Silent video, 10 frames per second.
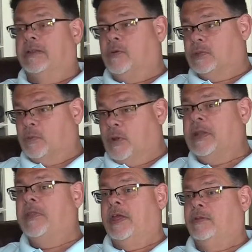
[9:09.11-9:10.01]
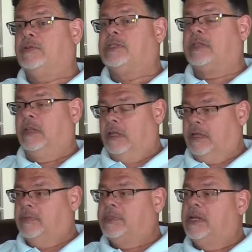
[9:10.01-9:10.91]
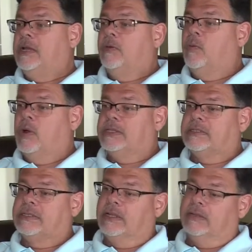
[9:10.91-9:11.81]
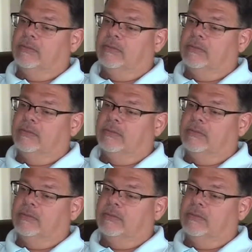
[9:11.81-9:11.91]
And of course, one of those clubs was